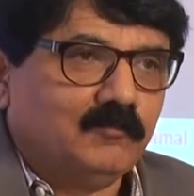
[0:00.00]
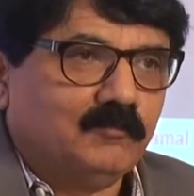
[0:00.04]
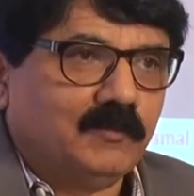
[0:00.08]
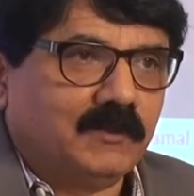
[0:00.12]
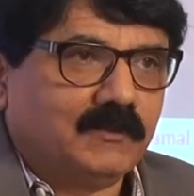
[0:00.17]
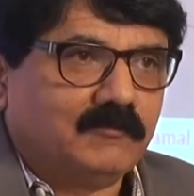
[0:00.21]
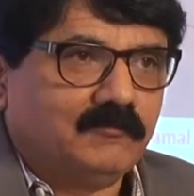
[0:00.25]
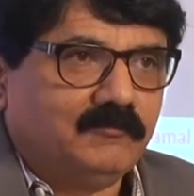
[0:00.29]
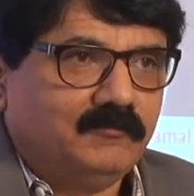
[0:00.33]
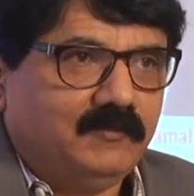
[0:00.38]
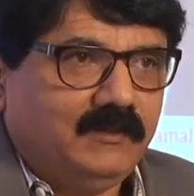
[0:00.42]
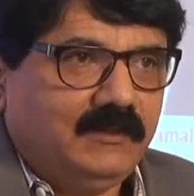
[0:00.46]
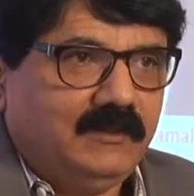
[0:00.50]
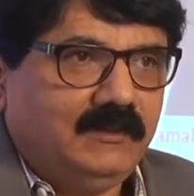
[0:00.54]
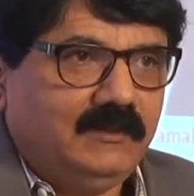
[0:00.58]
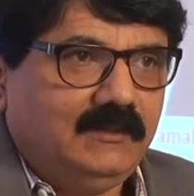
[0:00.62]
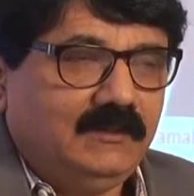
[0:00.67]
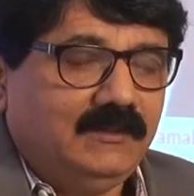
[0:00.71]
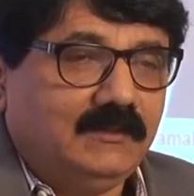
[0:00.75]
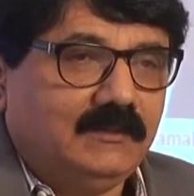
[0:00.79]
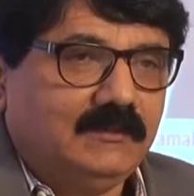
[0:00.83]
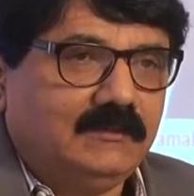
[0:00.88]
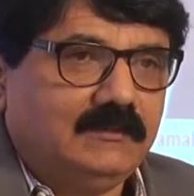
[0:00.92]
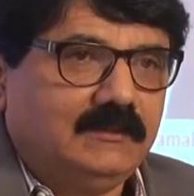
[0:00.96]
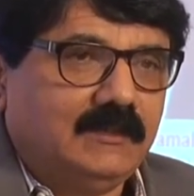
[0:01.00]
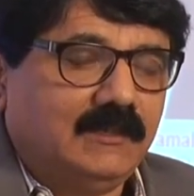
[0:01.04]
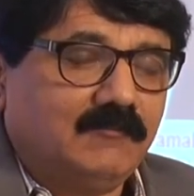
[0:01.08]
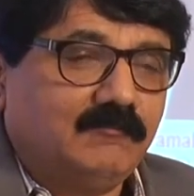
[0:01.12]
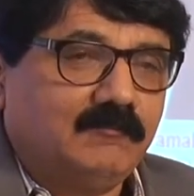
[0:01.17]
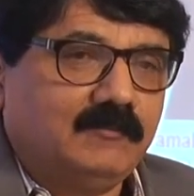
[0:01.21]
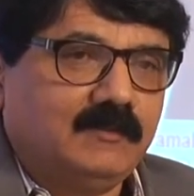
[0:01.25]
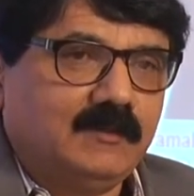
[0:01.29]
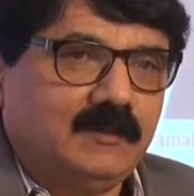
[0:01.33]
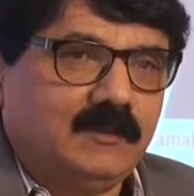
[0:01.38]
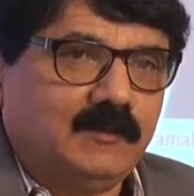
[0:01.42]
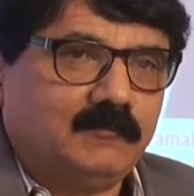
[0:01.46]
But we
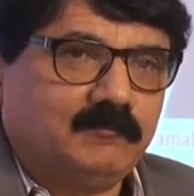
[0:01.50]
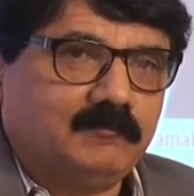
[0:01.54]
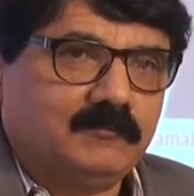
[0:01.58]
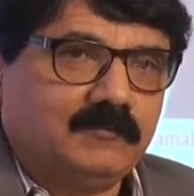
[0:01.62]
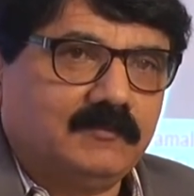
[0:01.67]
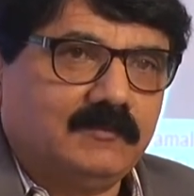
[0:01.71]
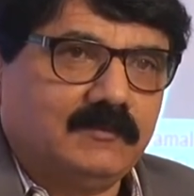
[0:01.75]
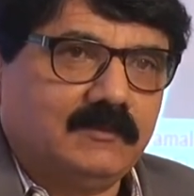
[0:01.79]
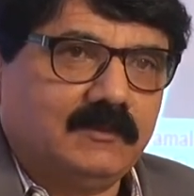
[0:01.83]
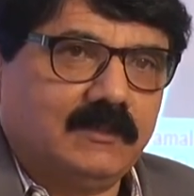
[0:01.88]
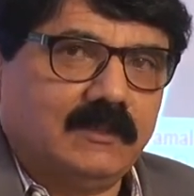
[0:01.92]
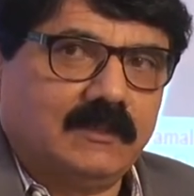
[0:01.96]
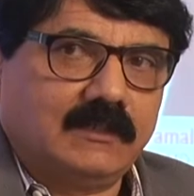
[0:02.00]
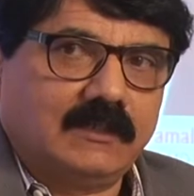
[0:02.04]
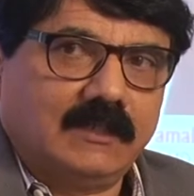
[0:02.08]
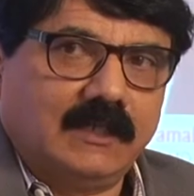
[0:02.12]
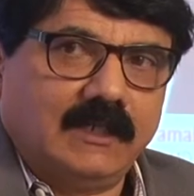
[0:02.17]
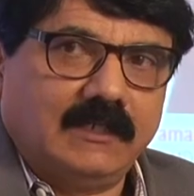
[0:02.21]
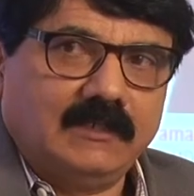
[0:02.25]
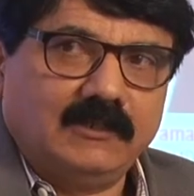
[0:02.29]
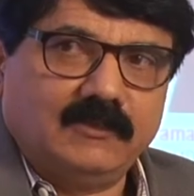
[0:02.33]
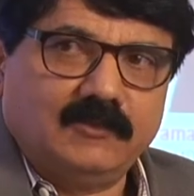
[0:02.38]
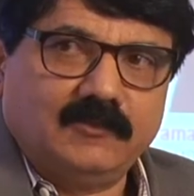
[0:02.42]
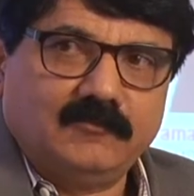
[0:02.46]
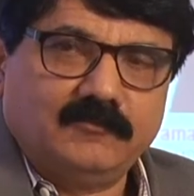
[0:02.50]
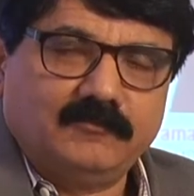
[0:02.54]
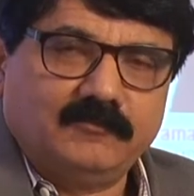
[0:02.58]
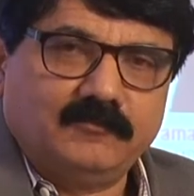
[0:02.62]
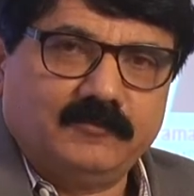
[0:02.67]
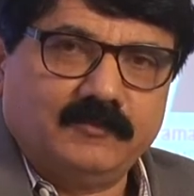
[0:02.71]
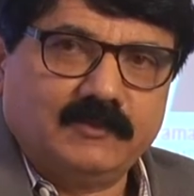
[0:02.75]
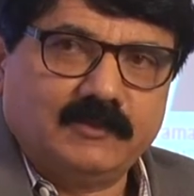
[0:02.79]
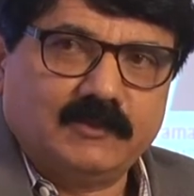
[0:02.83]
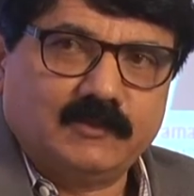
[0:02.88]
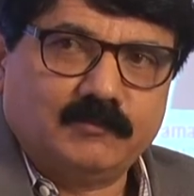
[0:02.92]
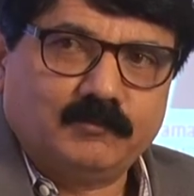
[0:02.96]
develop a kind of
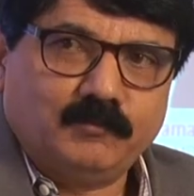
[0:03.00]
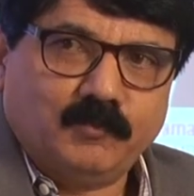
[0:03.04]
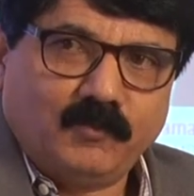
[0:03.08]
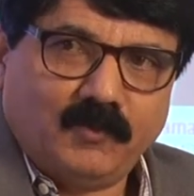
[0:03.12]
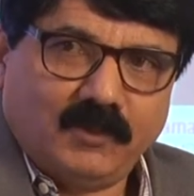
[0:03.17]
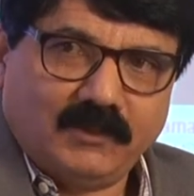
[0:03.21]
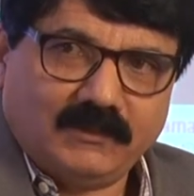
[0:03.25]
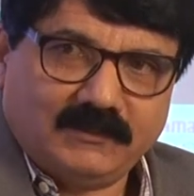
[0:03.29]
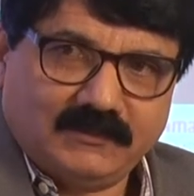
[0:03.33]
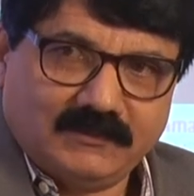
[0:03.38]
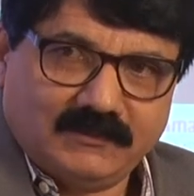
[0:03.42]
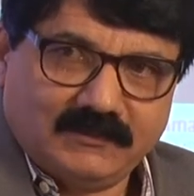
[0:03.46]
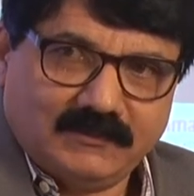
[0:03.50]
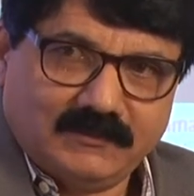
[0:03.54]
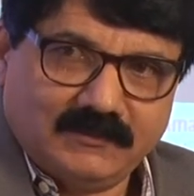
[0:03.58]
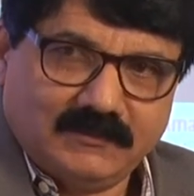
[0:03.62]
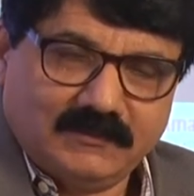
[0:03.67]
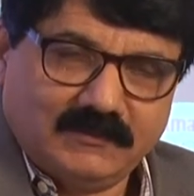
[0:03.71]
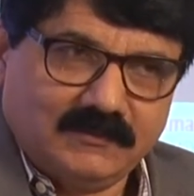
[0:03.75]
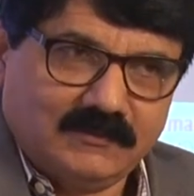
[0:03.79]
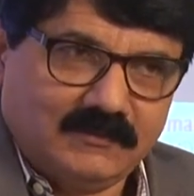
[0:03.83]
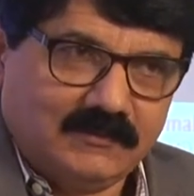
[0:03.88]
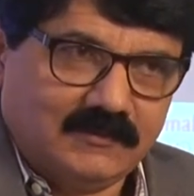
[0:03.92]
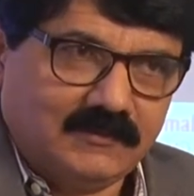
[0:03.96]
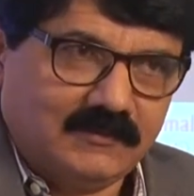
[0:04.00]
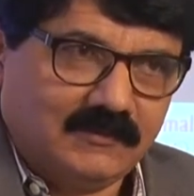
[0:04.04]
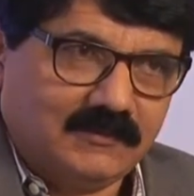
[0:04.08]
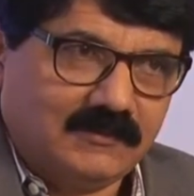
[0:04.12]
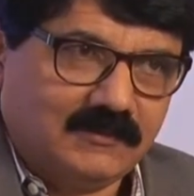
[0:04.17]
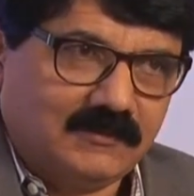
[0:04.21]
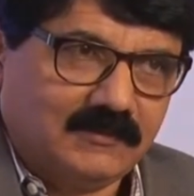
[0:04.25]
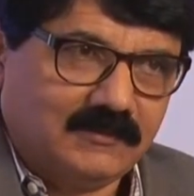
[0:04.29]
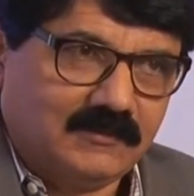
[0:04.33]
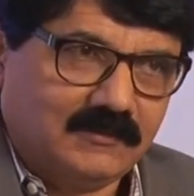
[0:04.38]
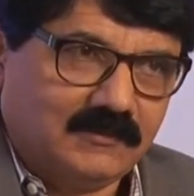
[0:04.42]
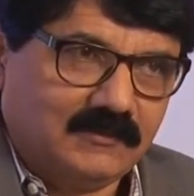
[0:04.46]
uh, spots
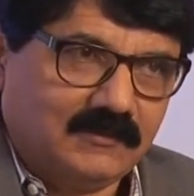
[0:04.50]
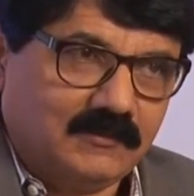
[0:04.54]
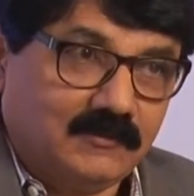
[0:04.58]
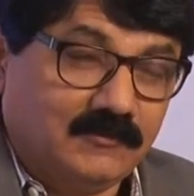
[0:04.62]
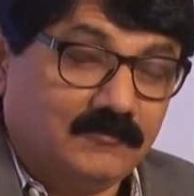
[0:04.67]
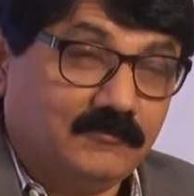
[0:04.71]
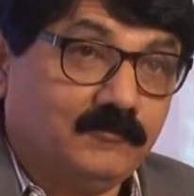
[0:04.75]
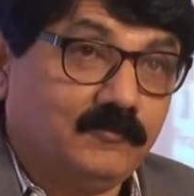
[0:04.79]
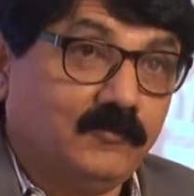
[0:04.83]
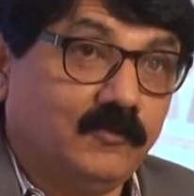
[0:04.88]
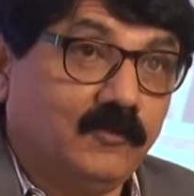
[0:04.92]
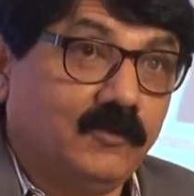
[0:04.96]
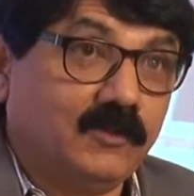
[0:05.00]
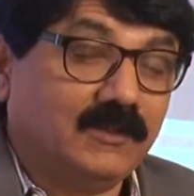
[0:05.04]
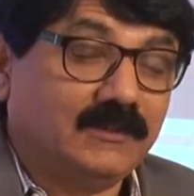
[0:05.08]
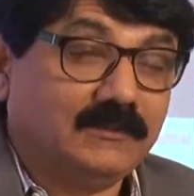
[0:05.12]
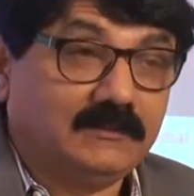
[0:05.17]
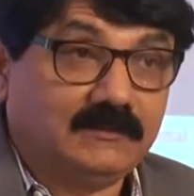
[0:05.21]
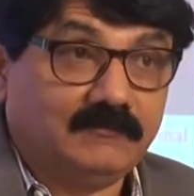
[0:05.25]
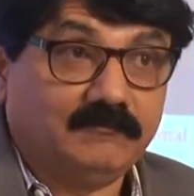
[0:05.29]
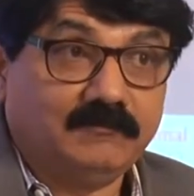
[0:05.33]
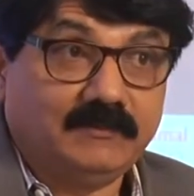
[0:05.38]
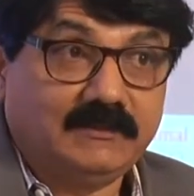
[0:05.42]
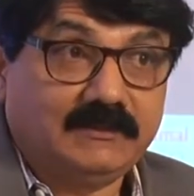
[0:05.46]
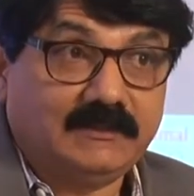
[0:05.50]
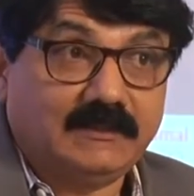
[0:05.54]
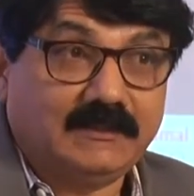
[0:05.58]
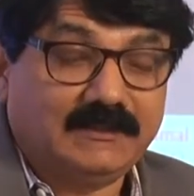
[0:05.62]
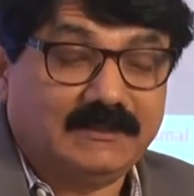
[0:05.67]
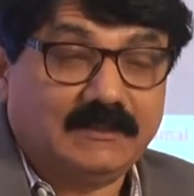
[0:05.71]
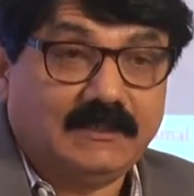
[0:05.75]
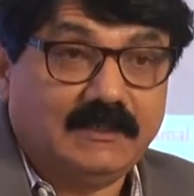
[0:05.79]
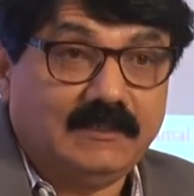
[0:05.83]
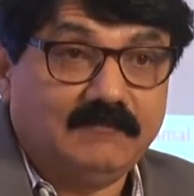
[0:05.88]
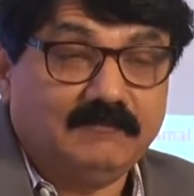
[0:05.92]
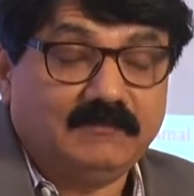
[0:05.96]
for we
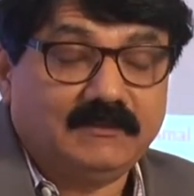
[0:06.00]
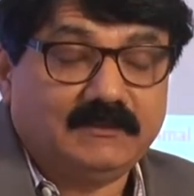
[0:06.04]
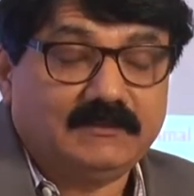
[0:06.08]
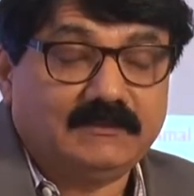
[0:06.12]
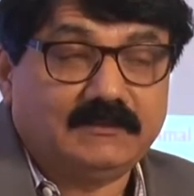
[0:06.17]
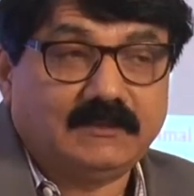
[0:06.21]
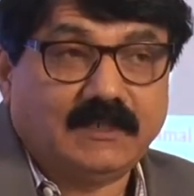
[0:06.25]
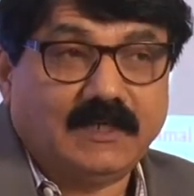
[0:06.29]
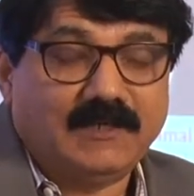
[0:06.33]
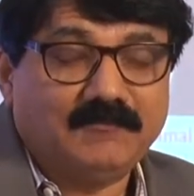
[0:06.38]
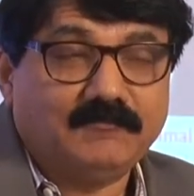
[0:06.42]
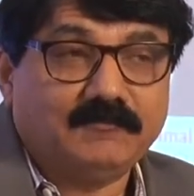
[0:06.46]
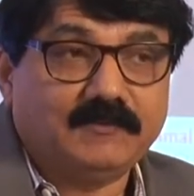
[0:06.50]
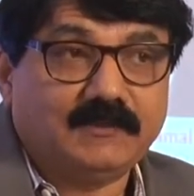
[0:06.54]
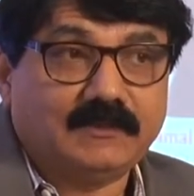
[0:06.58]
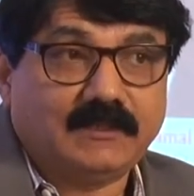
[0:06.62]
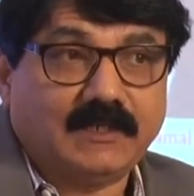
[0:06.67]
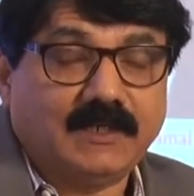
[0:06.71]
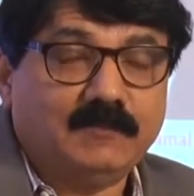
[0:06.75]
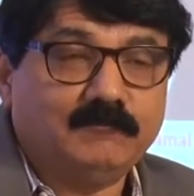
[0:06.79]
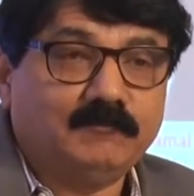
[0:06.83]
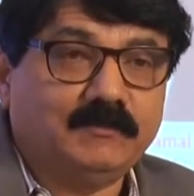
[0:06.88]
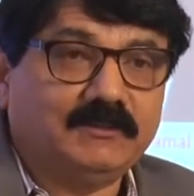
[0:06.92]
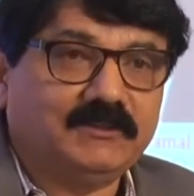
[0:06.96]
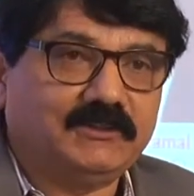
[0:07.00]
said if the driver can be